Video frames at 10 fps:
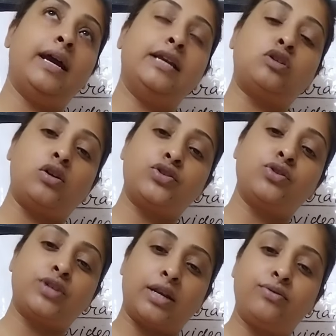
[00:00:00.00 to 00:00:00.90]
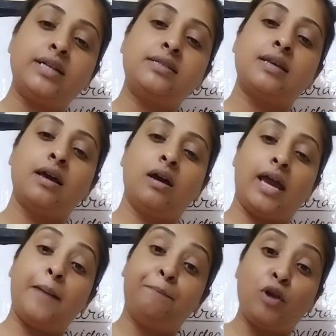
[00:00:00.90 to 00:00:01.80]
also generates
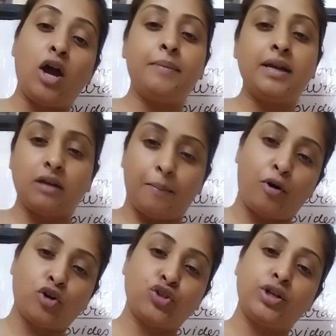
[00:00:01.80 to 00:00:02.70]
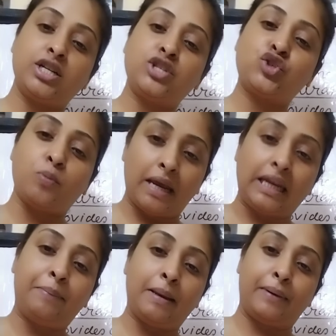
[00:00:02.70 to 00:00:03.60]
employment opportunities to
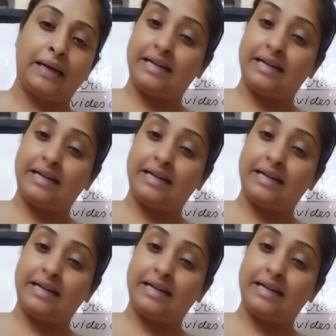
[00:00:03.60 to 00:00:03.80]
many people.